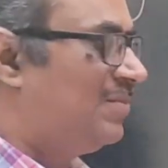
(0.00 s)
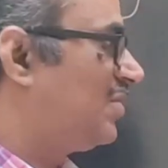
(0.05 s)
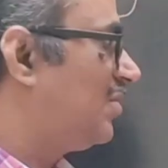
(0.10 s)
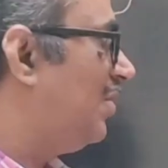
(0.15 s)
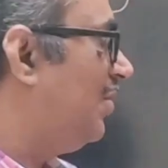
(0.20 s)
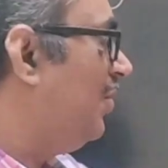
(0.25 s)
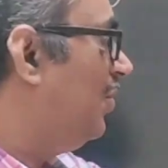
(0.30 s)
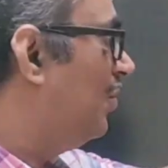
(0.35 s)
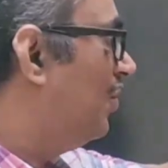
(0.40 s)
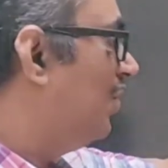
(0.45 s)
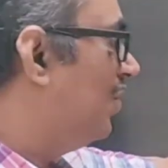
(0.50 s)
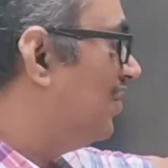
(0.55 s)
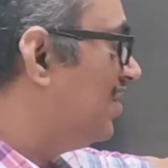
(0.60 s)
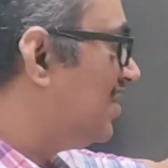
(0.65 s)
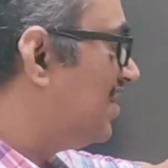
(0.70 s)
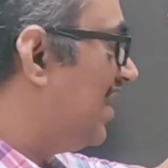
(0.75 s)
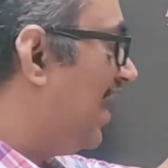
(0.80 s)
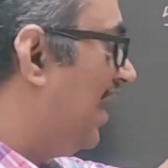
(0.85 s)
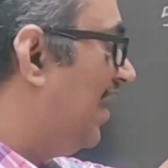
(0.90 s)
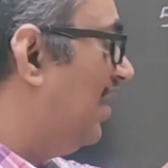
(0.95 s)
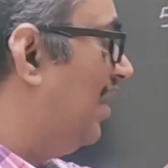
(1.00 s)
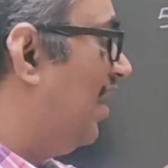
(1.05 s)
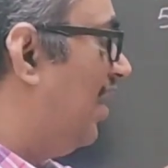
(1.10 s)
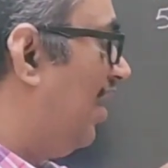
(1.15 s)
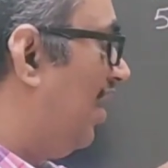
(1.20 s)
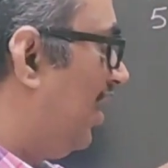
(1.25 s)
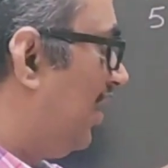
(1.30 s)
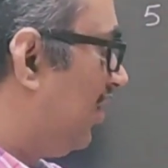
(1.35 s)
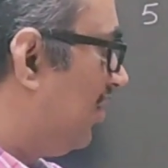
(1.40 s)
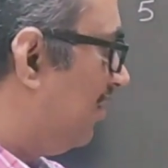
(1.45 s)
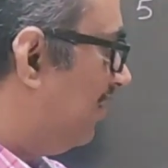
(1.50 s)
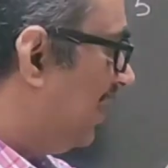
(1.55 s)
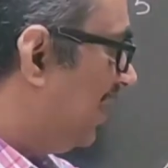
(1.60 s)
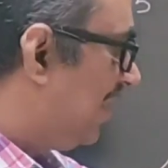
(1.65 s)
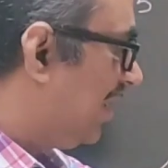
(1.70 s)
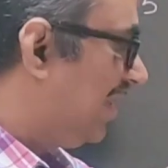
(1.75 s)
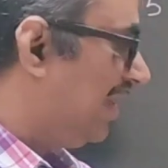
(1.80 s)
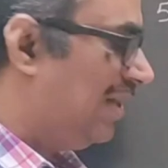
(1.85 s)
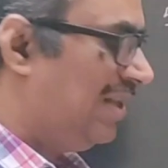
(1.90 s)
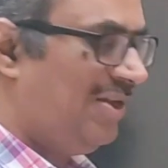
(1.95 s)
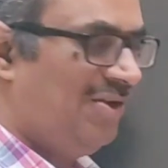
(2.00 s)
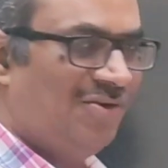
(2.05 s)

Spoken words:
So you know sine, automatically